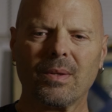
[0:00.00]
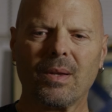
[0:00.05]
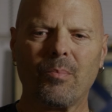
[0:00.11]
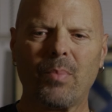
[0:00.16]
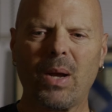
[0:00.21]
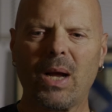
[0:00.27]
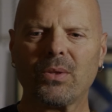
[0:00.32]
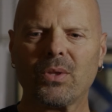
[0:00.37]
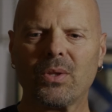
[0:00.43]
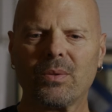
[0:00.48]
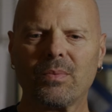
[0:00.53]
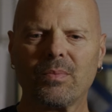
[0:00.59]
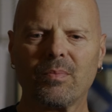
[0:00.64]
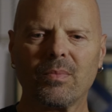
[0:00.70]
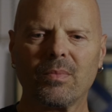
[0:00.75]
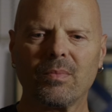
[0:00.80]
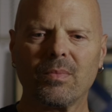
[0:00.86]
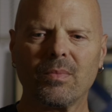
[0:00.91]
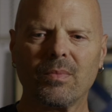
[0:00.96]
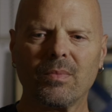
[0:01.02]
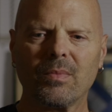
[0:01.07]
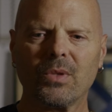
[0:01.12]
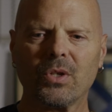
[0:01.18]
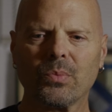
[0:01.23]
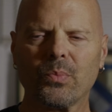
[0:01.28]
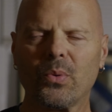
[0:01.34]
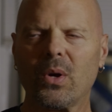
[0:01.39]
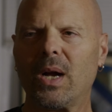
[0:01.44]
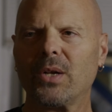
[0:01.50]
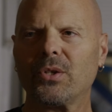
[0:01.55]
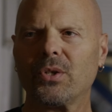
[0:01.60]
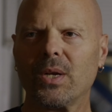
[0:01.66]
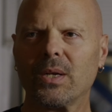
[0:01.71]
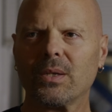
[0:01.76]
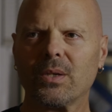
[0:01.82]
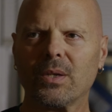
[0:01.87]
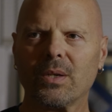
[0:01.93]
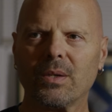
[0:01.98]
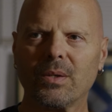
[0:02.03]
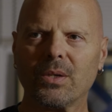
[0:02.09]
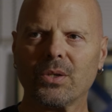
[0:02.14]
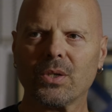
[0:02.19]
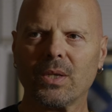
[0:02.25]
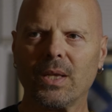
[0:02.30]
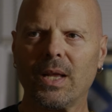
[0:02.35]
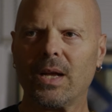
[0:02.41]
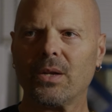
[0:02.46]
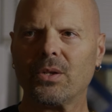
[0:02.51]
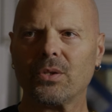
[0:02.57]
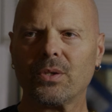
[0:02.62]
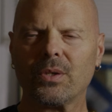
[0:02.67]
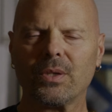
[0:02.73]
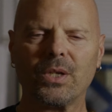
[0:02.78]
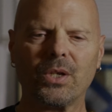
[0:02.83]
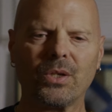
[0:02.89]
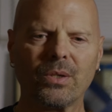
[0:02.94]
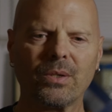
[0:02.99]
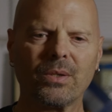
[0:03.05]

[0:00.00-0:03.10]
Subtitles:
about this project and this lens and